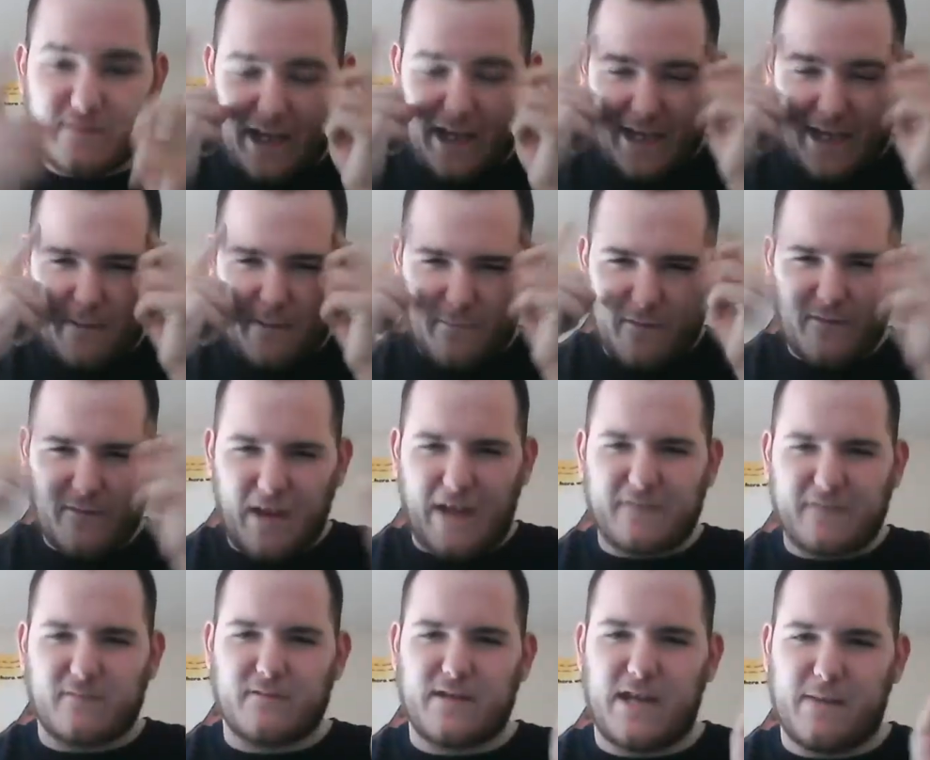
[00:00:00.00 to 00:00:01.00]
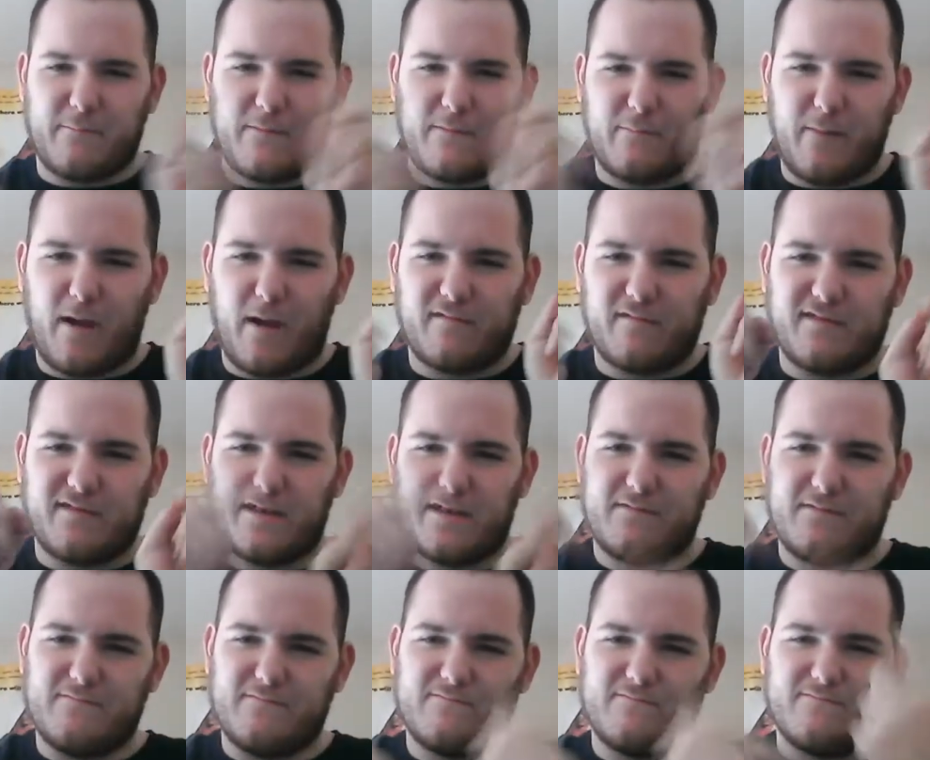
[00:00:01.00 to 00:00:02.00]
I can't remember the actor's name, but Baoji,
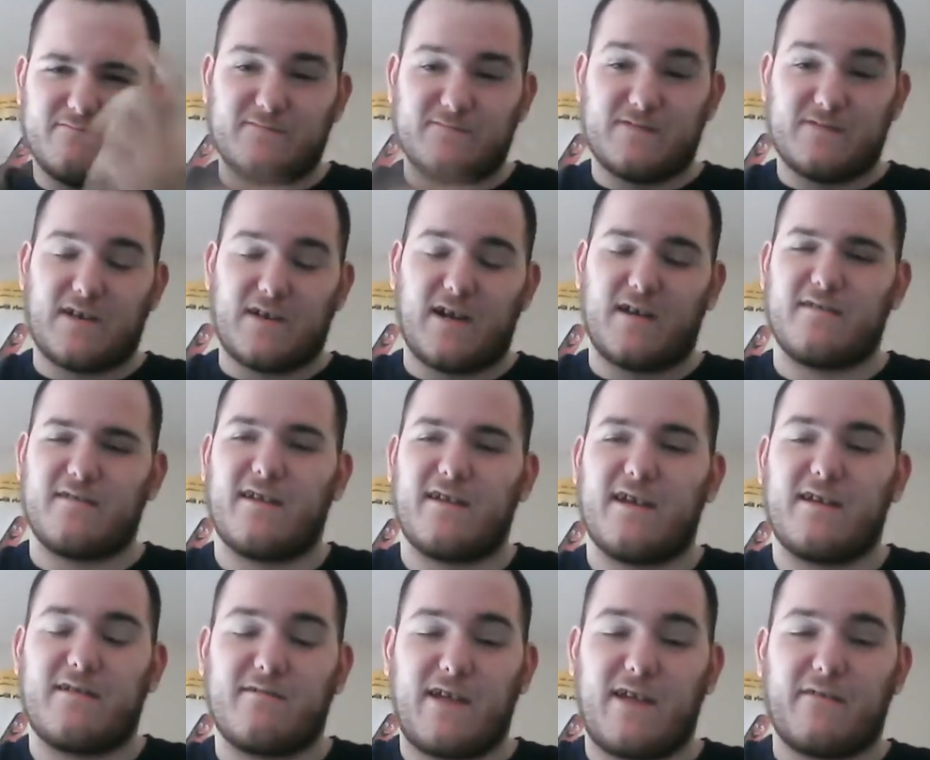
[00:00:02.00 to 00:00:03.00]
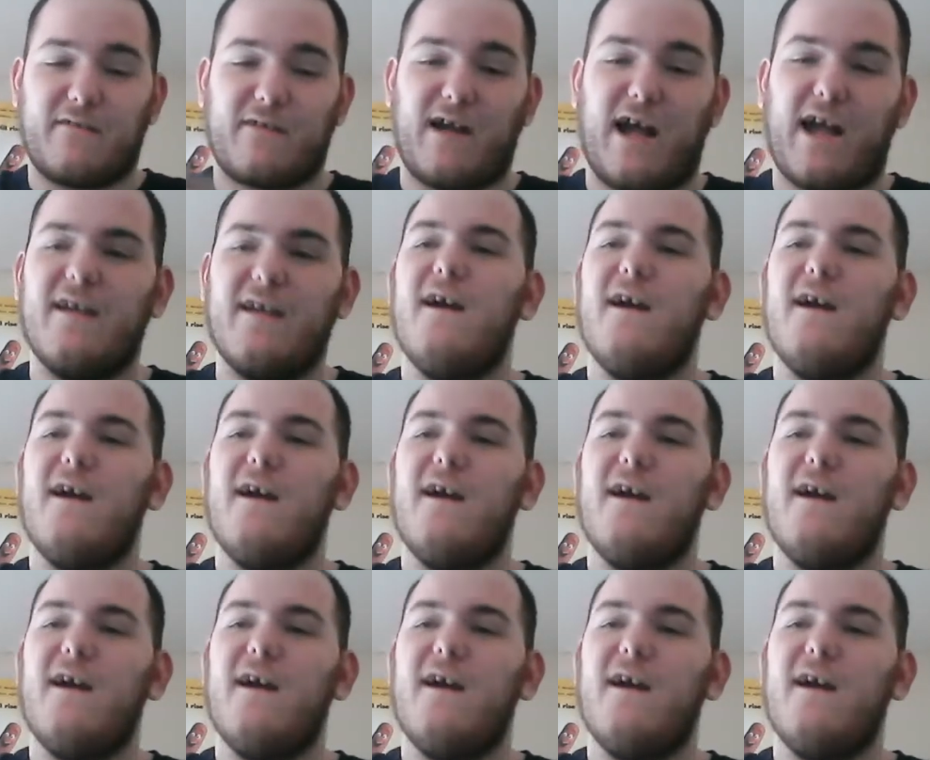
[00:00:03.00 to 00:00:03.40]
Sanjay, same guy.